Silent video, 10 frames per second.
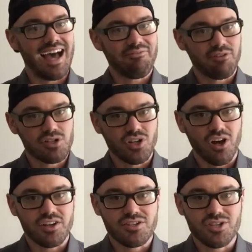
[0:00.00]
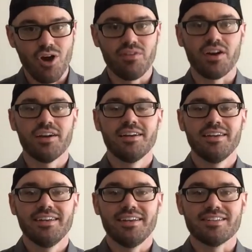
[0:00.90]
time for talk is over.
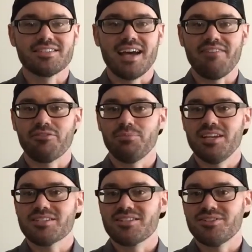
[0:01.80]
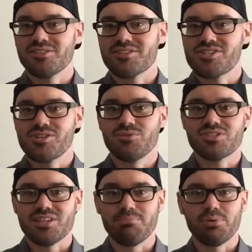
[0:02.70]
It's time for me to shoot
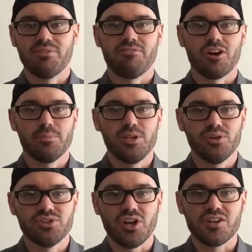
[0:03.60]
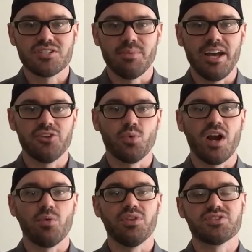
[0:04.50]
some proverbial darts in my
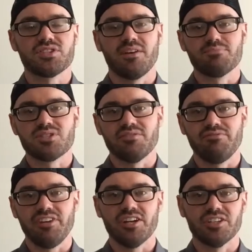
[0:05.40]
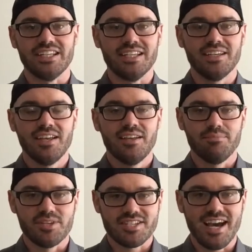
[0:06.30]
underwear with some severely
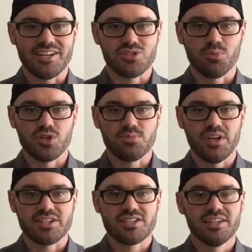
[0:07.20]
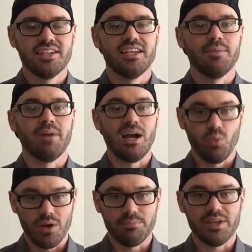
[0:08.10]
misguided sports picks in my
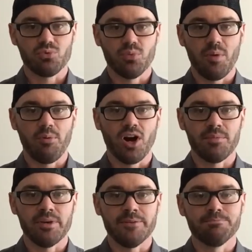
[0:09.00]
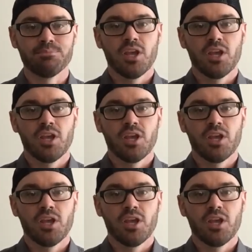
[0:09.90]
one-bedroom apartment.